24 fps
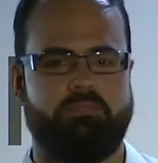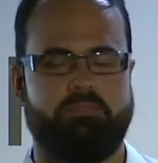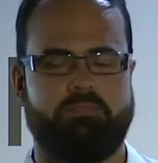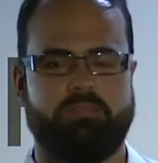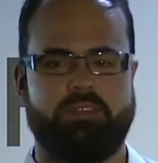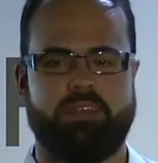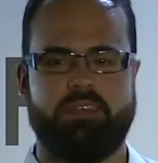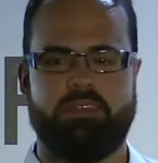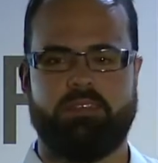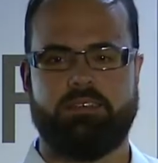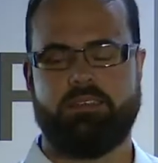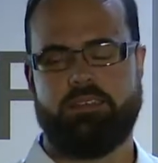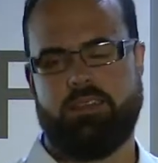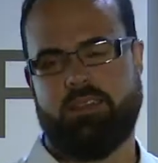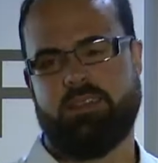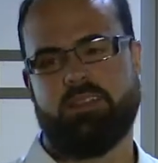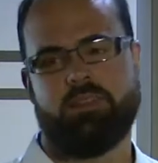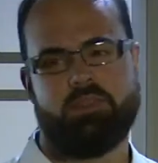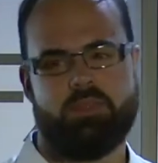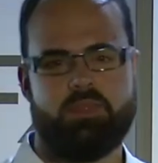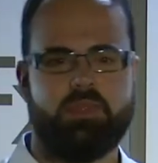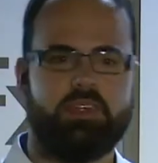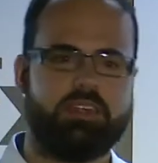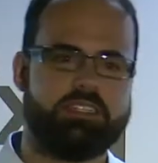
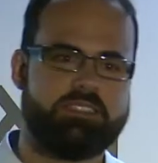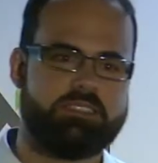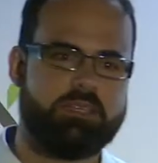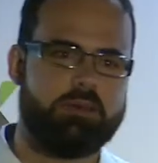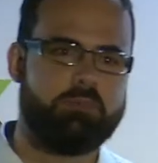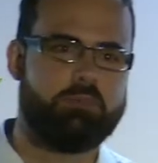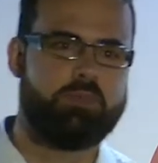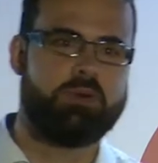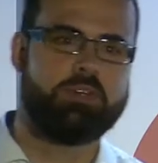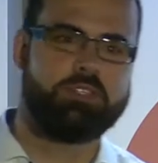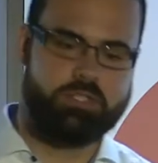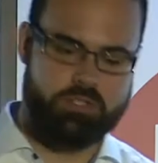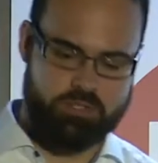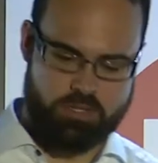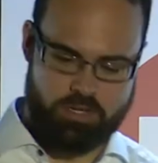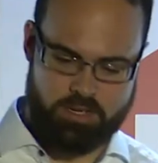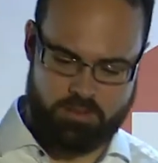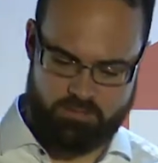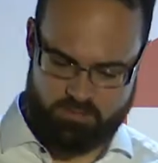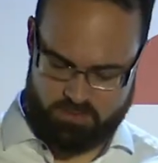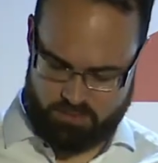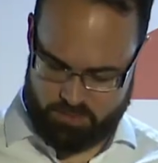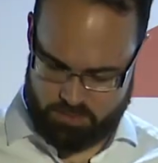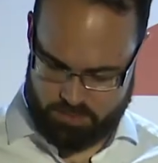and at some point too
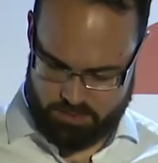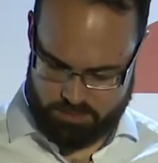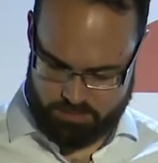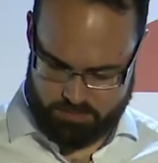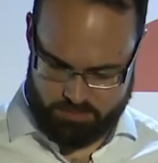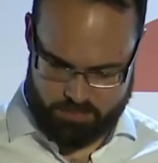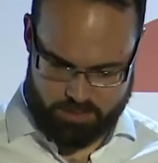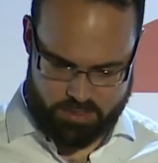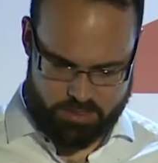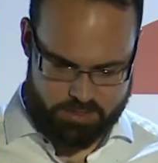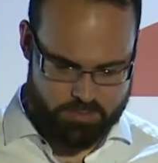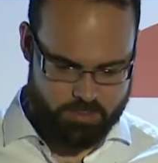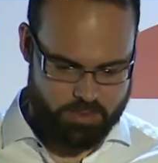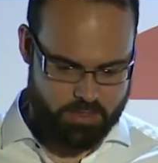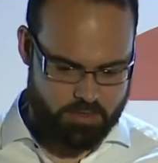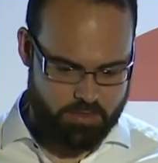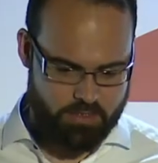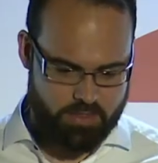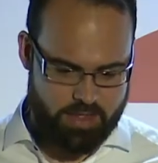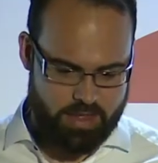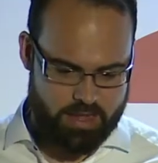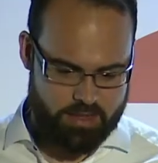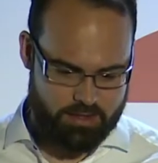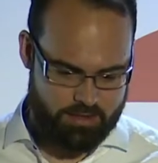comfortable, because we got
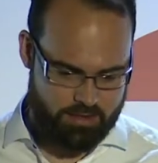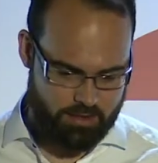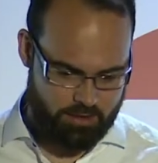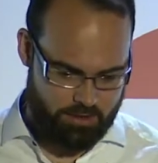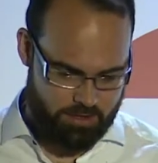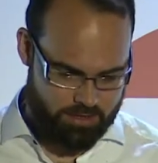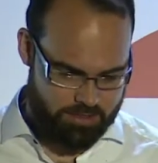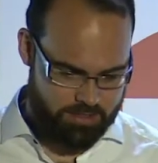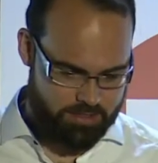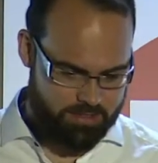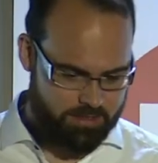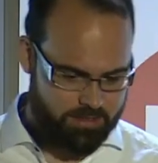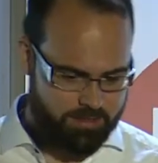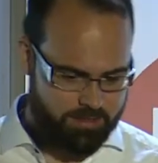that a lot.